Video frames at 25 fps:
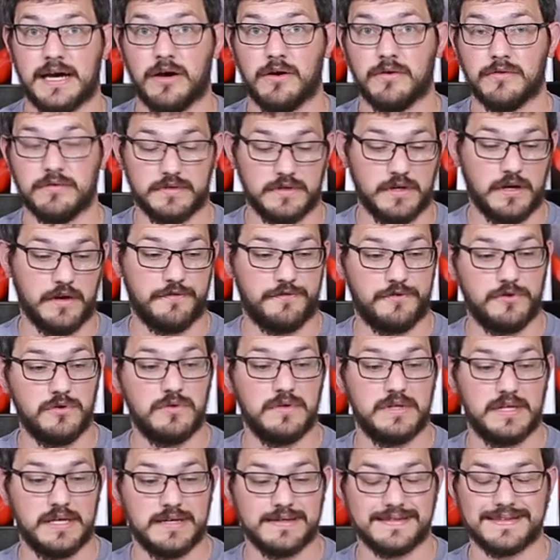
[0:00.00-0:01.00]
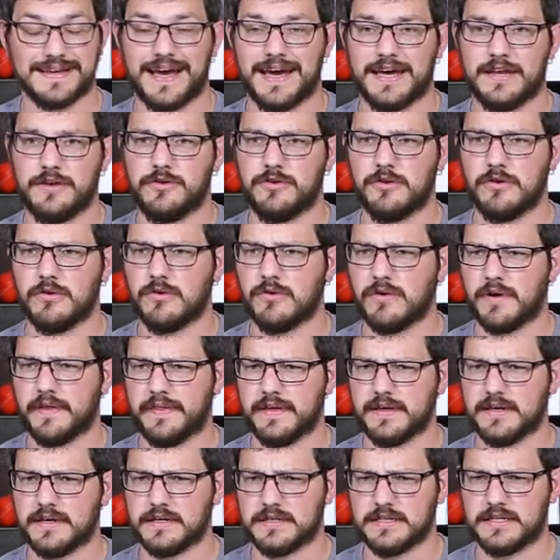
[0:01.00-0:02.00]
out a few of these. I had to do, I
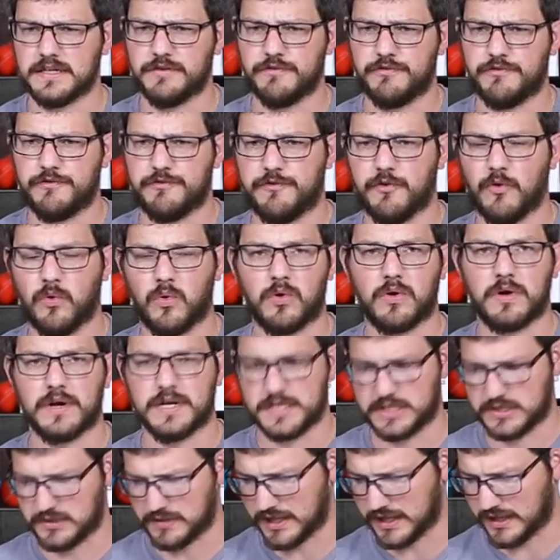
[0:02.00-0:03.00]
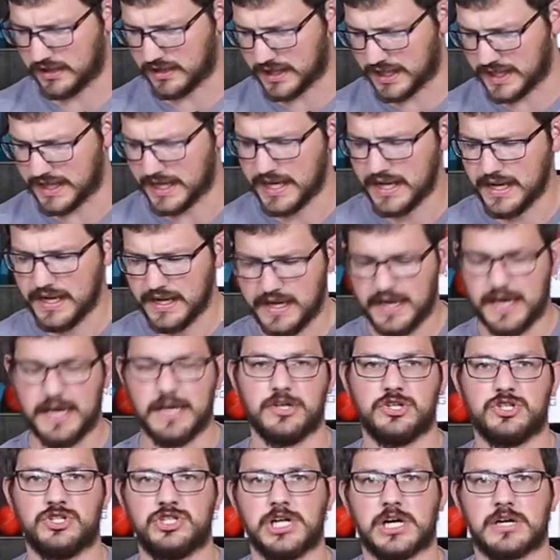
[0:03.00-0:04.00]
think I did four until I got
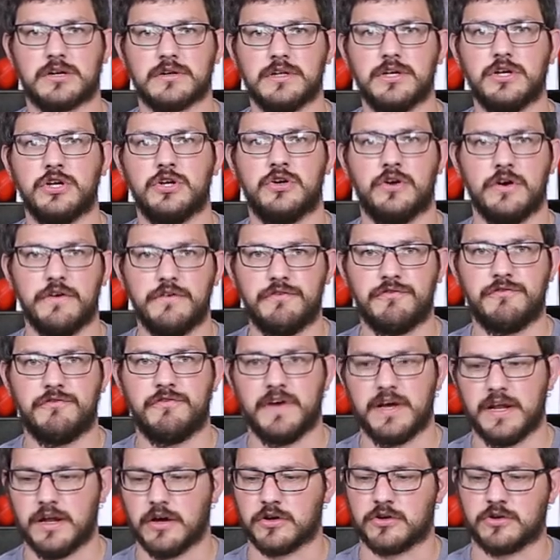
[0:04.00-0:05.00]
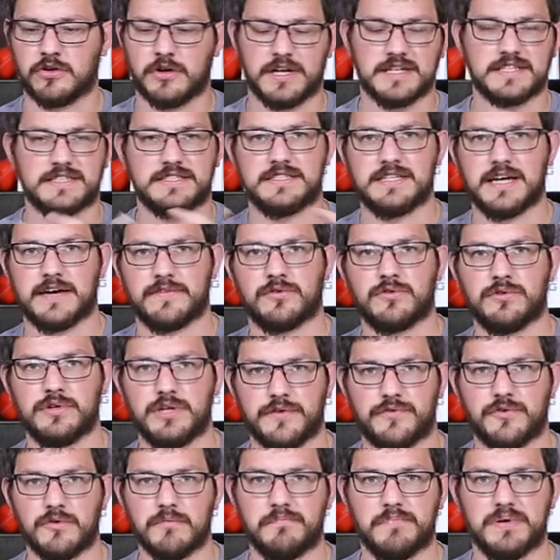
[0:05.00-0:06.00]
a generally good fit across several
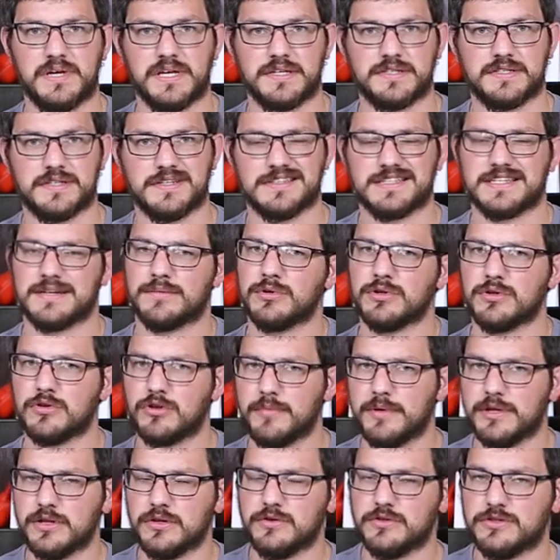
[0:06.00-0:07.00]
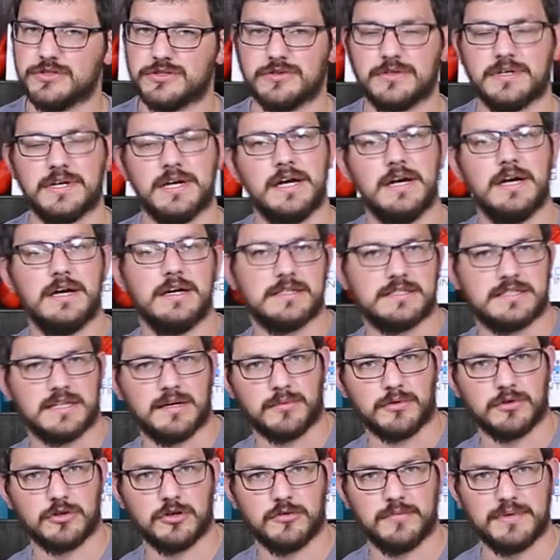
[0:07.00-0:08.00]
different pieces. Some a little bit looser,
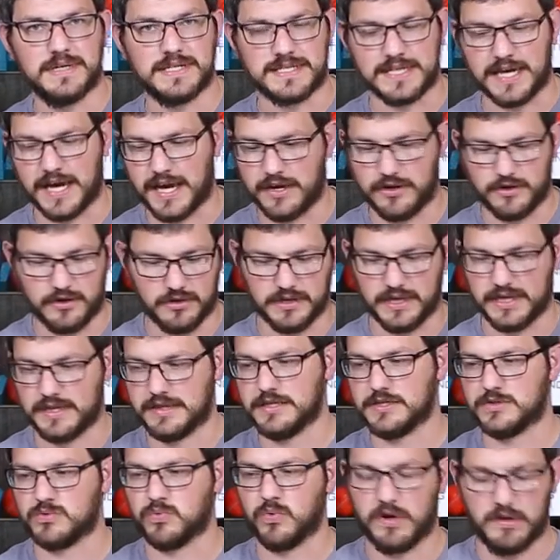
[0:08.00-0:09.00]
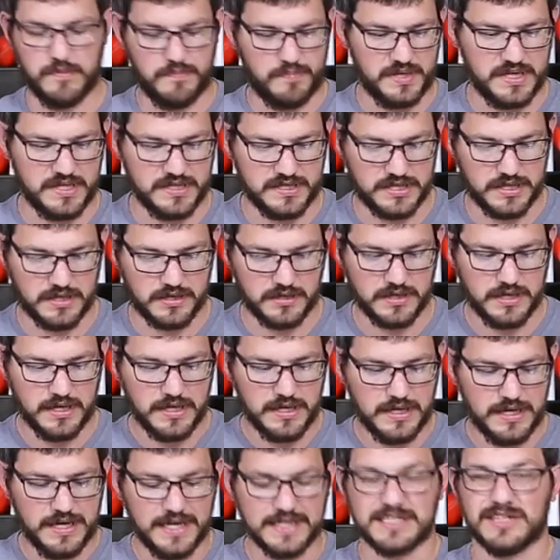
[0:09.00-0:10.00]
some a little bit tighter, like this one piece here
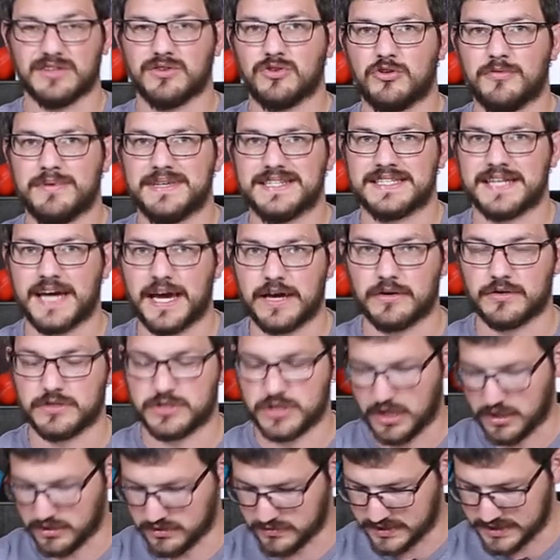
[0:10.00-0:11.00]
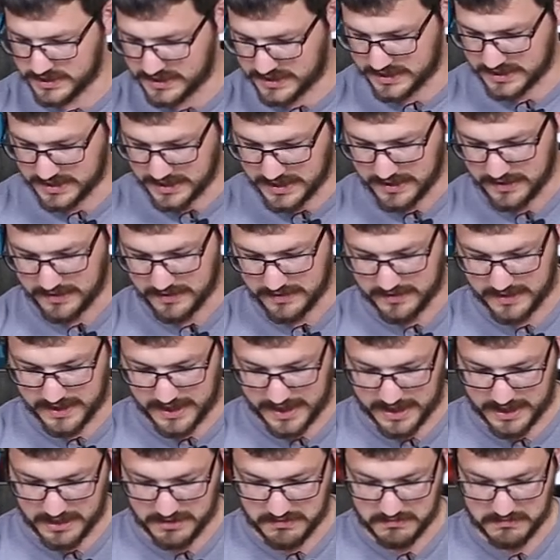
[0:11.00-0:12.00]
is a little bit tighter tolerance
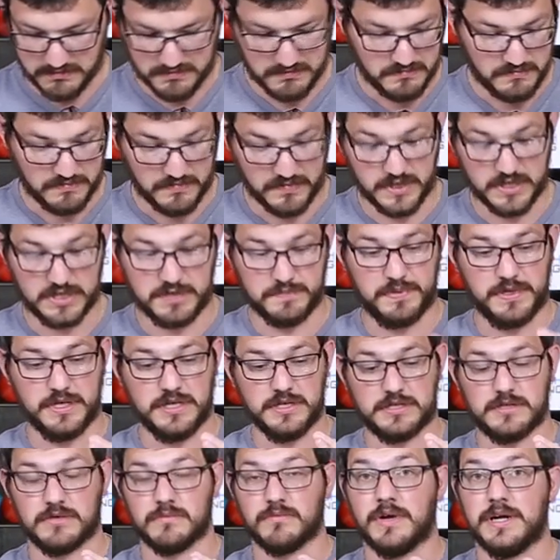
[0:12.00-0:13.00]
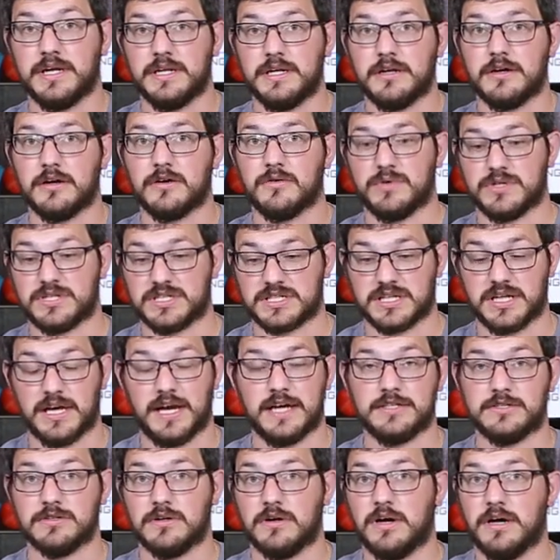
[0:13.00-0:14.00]
than this piece right here, which
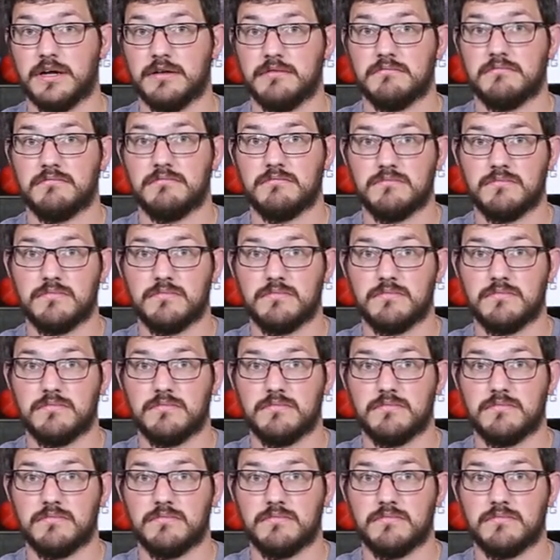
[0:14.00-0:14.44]
slides on